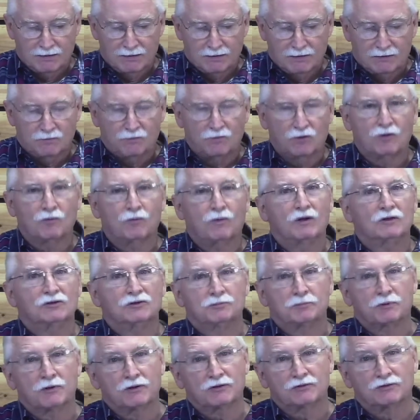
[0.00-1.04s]
or one's
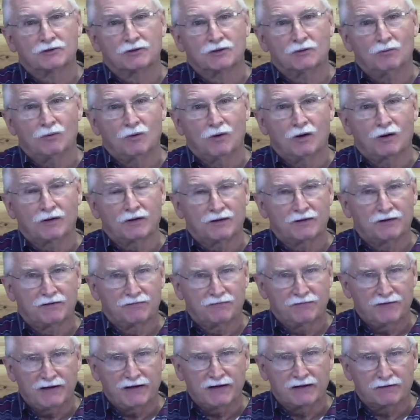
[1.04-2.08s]
personal walk in the
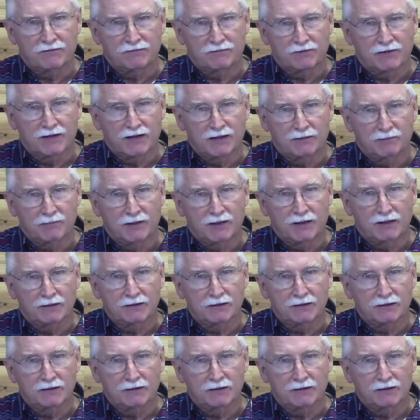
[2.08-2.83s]
faith, for that matter